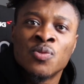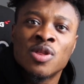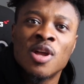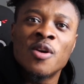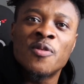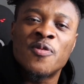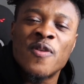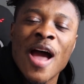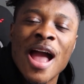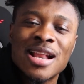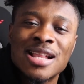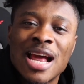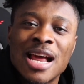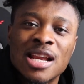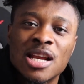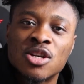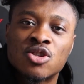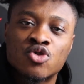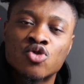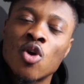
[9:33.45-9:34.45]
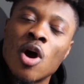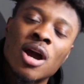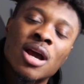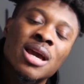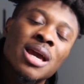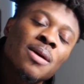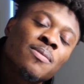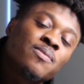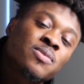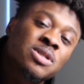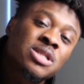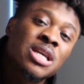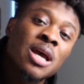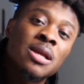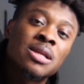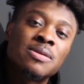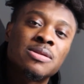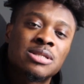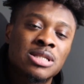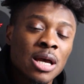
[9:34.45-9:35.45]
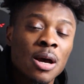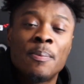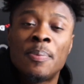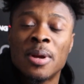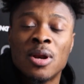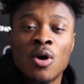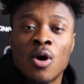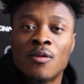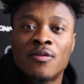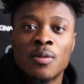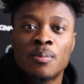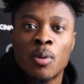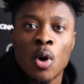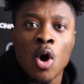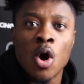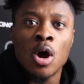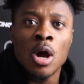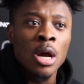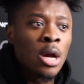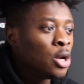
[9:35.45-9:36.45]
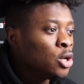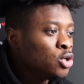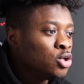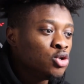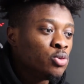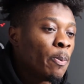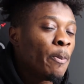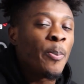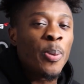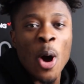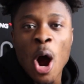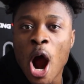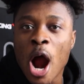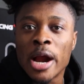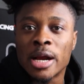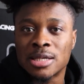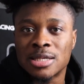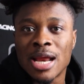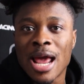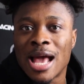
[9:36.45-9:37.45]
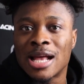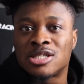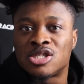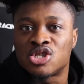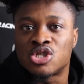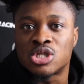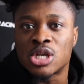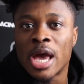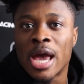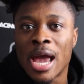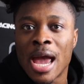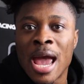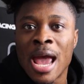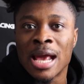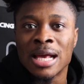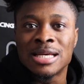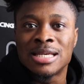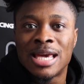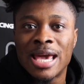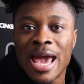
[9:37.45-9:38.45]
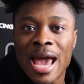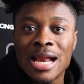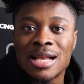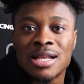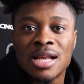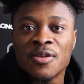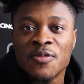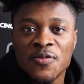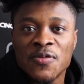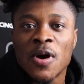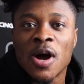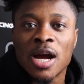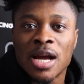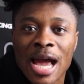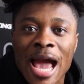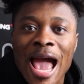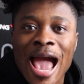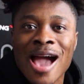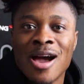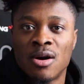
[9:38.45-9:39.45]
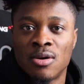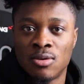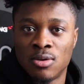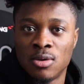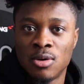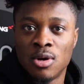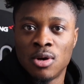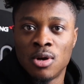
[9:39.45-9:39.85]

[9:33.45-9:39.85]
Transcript: The fact that the truck kept tipping over, bro, park that shit and get the fuck out.